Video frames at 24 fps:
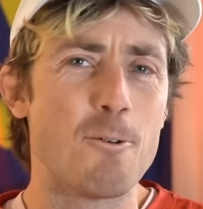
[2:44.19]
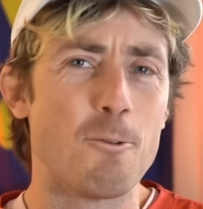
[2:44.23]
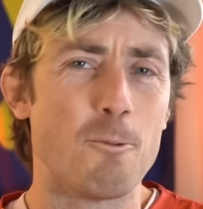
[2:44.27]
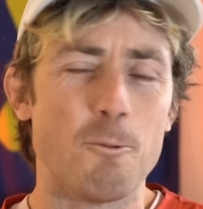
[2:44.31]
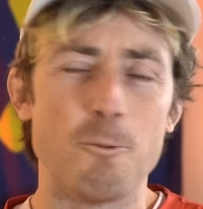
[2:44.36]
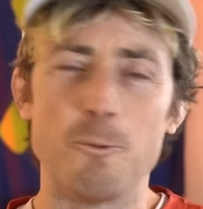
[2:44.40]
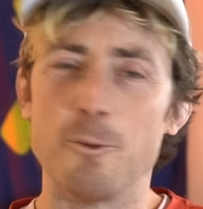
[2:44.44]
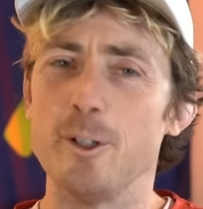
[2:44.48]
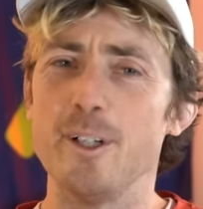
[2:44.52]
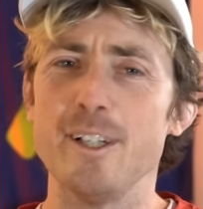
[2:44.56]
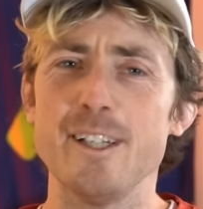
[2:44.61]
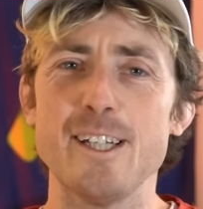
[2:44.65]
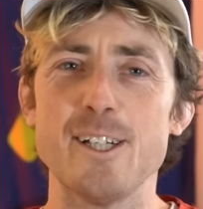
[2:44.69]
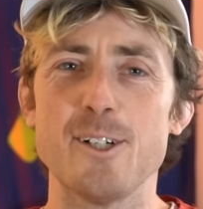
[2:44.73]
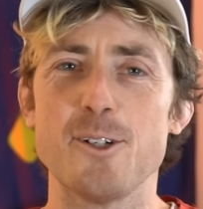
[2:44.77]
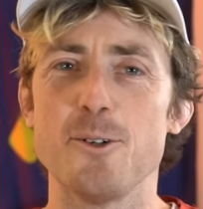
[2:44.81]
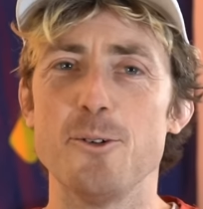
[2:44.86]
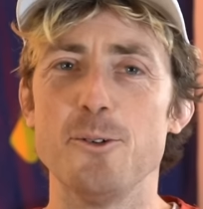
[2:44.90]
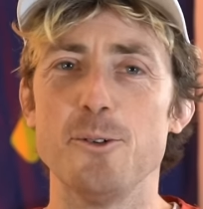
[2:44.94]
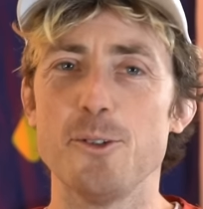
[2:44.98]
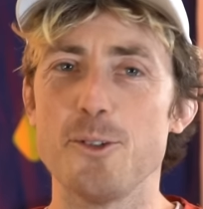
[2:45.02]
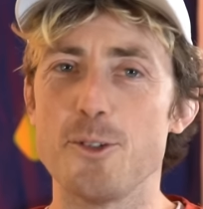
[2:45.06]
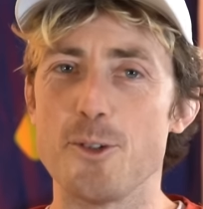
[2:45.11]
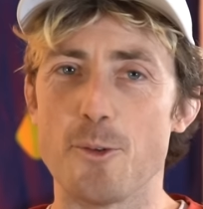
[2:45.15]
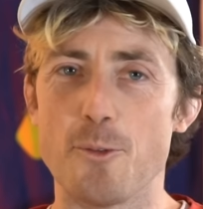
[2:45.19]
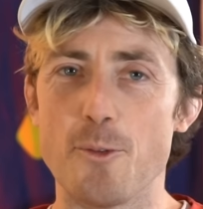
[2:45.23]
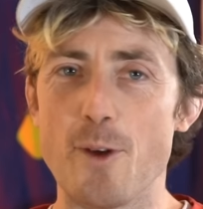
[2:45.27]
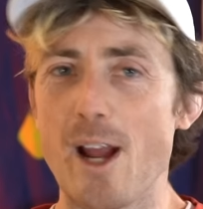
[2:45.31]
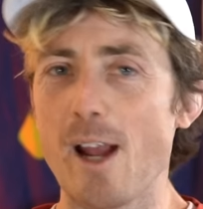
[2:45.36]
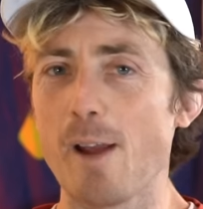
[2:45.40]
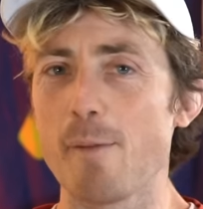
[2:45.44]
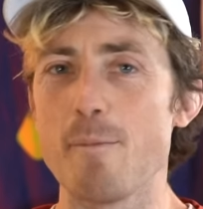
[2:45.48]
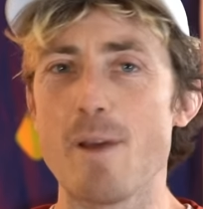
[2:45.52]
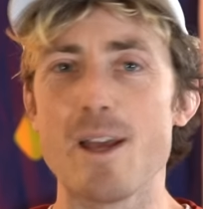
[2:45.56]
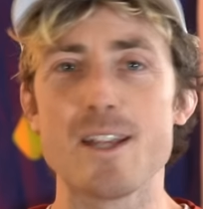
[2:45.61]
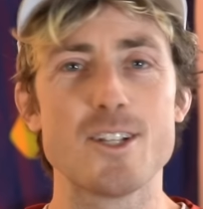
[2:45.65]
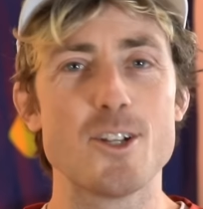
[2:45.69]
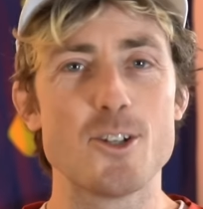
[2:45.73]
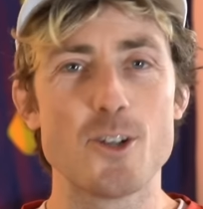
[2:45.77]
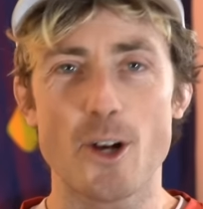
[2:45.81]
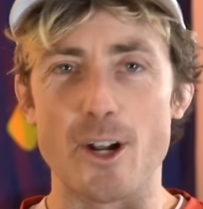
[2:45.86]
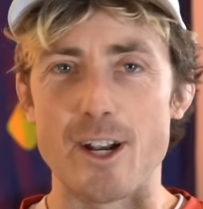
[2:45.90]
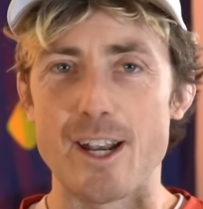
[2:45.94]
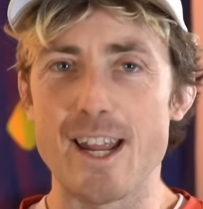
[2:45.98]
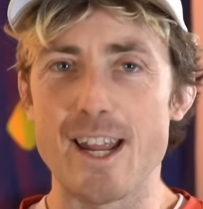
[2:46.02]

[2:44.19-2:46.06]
really cool direct message on